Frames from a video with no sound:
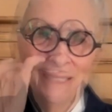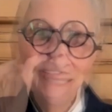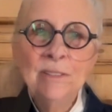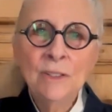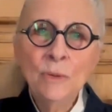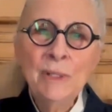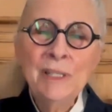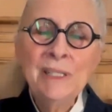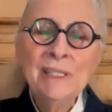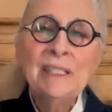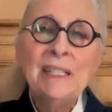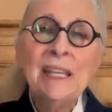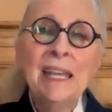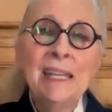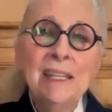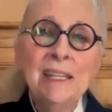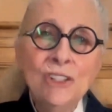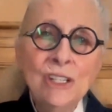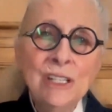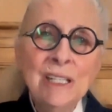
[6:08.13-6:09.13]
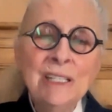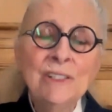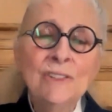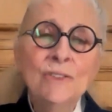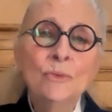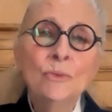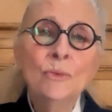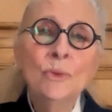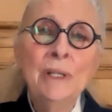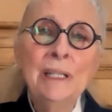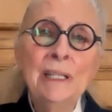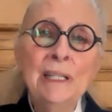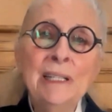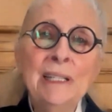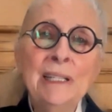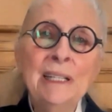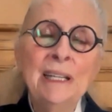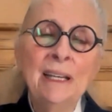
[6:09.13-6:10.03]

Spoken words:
So engaging is really